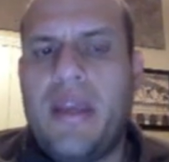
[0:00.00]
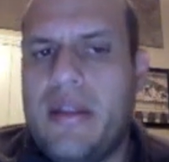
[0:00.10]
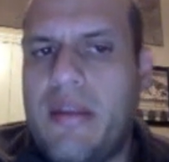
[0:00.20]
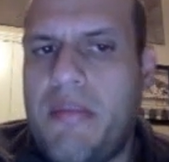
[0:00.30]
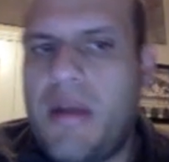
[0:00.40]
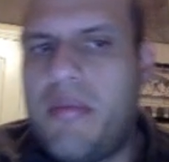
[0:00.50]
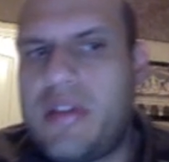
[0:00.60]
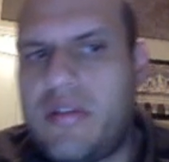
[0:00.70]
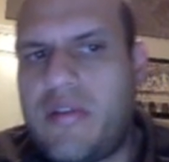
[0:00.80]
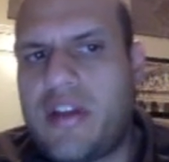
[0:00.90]
The memory is
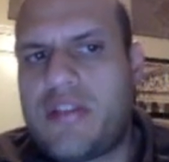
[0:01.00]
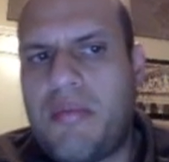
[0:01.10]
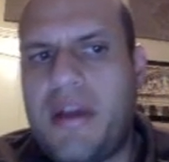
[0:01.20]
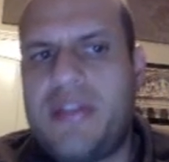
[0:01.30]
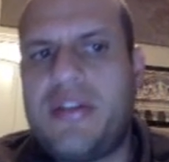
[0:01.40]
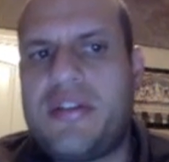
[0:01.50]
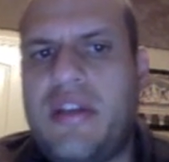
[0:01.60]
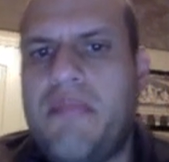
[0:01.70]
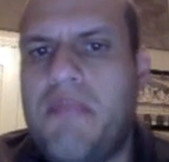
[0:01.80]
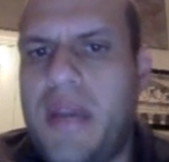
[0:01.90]
addressable by
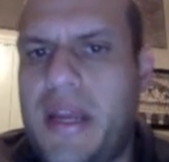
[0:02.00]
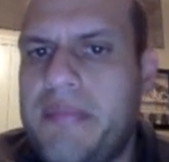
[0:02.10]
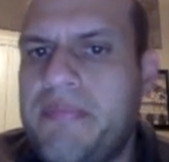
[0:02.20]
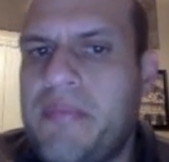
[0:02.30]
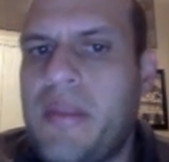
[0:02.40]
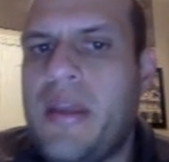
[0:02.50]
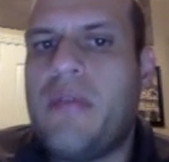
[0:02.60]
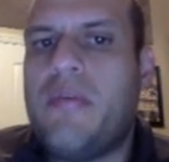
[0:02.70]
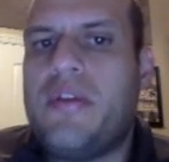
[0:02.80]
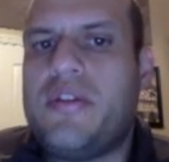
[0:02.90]
16-bit,
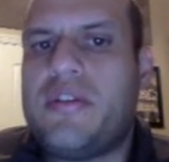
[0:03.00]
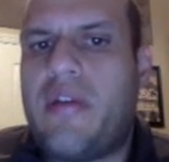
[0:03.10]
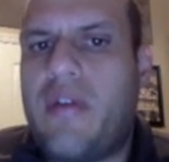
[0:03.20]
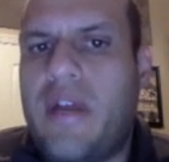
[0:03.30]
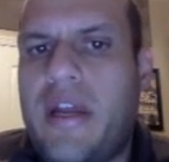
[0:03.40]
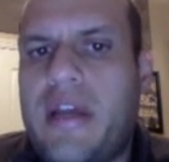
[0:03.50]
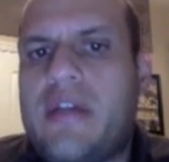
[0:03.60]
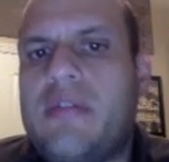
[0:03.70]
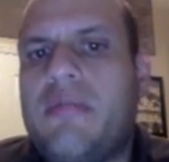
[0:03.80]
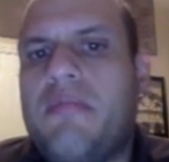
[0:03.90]
which is ironic
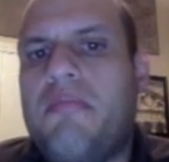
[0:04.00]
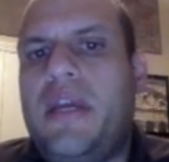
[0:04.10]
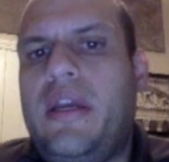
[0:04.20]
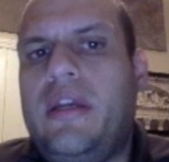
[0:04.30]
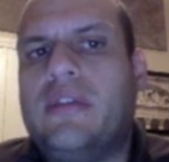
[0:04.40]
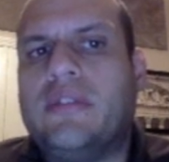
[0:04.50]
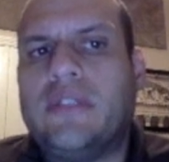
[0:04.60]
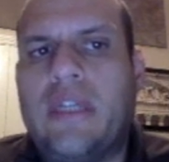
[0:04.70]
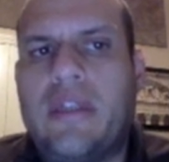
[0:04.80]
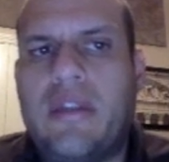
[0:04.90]
being
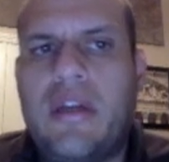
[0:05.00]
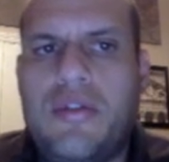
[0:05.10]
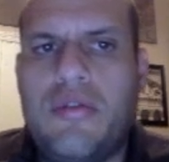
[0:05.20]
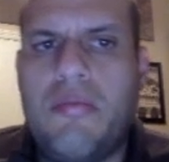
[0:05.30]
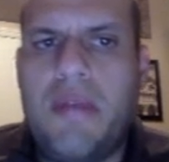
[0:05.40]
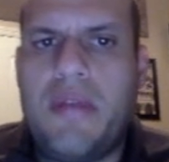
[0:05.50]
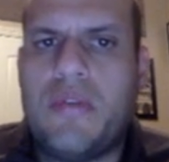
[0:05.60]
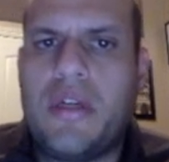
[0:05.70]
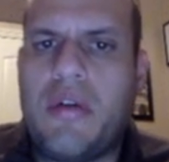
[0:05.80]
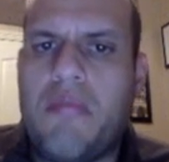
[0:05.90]
a 32-bit
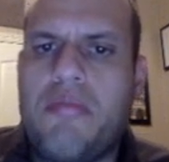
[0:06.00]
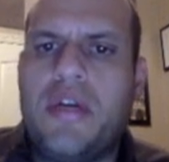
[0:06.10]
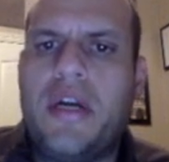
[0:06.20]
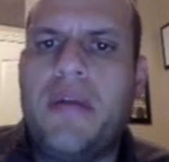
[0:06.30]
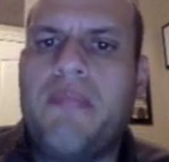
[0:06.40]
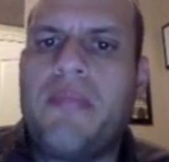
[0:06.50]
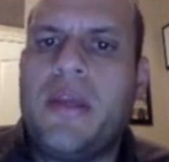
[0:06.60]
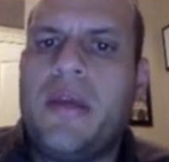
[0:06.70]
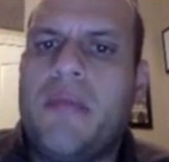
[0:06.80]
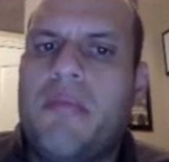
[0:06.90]
word computer.
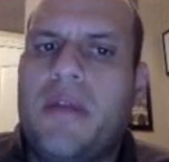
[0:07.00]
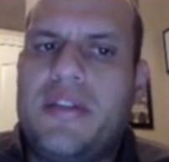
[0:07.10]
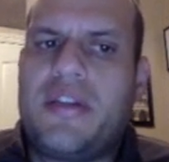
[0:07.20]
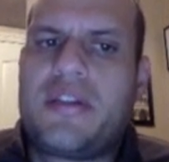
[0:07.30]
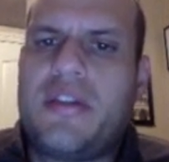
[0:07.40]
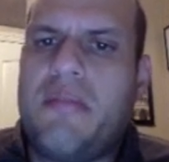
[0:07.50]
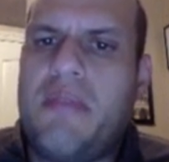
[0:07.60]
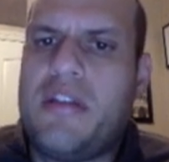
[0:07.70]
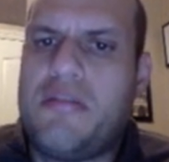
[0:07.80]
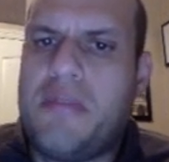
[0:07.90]
But the
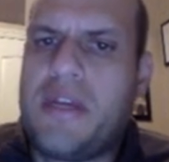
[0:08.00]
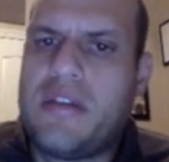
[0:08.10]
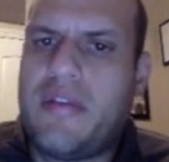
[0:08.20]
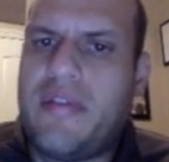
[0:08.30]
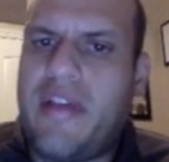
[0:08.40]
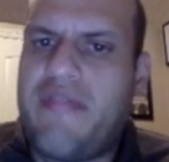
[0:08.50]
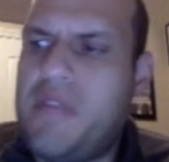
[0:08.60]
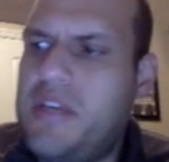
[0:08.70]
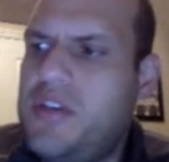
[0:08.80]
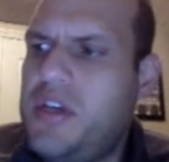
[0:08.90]
16-bit is because of the
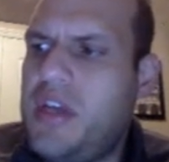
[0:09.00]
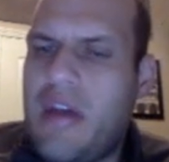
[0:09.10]
FPGA